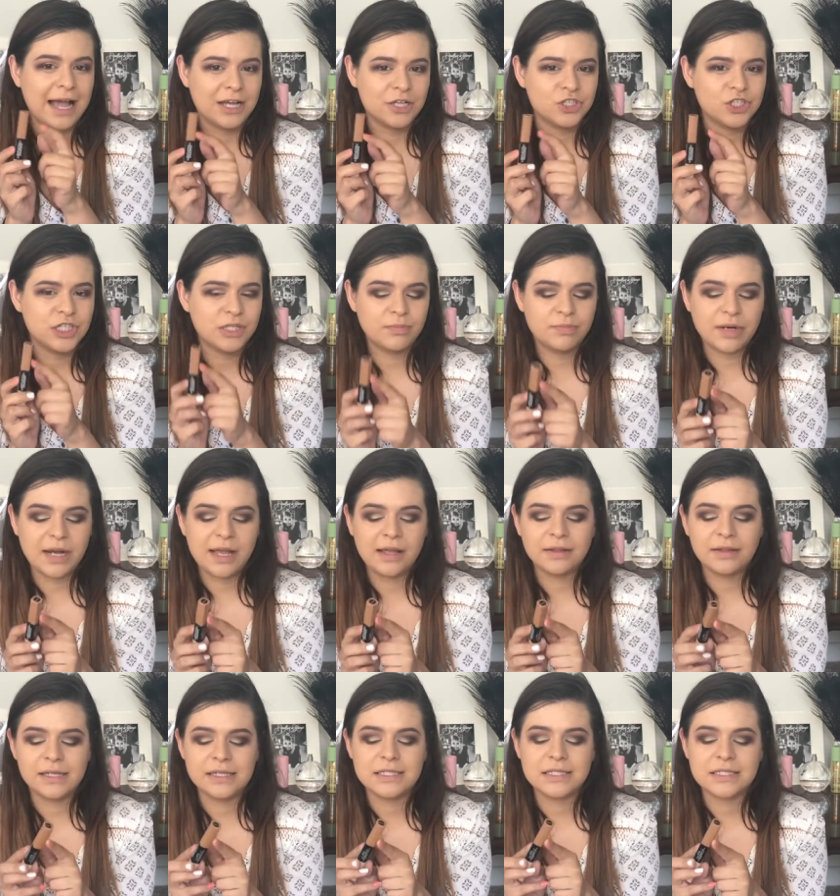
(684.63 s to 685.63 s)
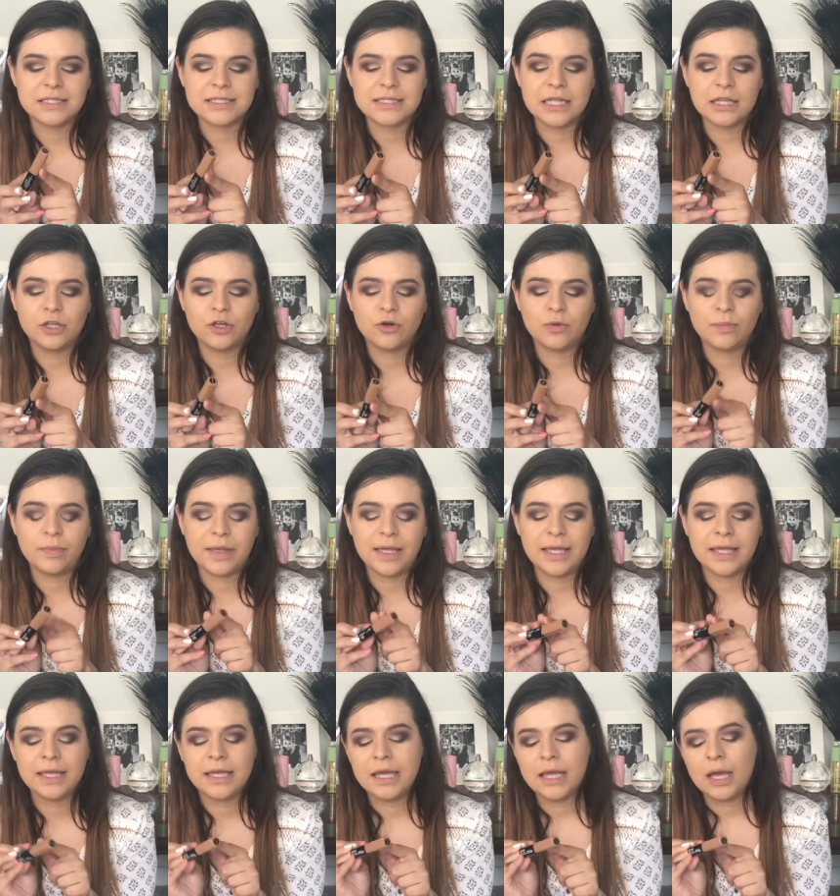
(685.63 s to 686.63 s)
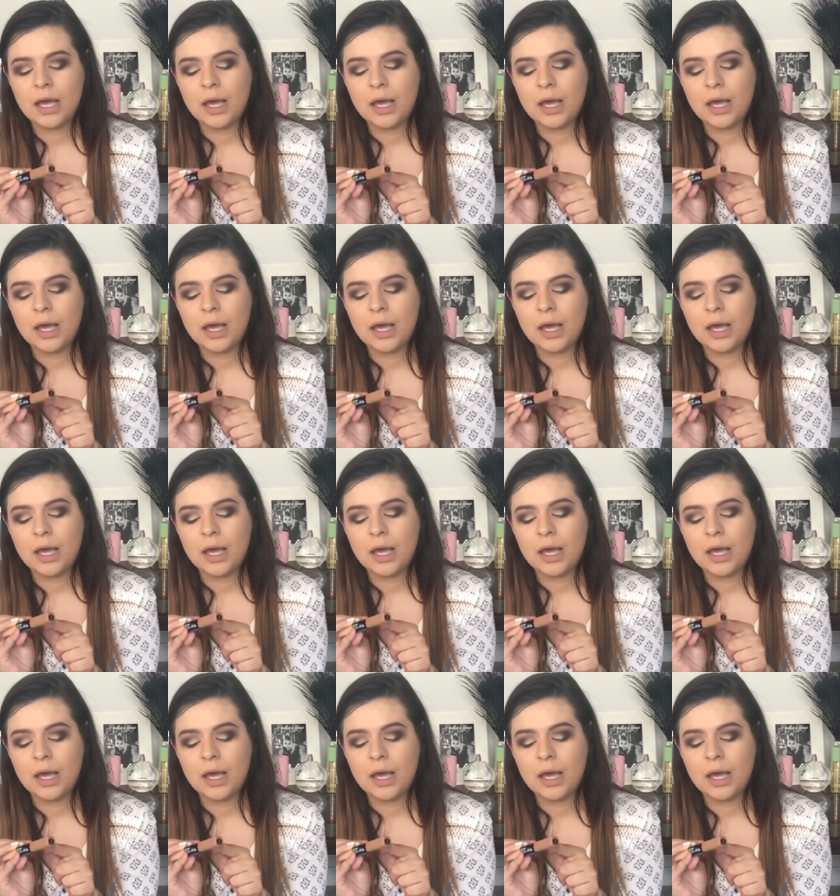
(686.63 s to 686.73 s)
ashy brown. This looks a little bit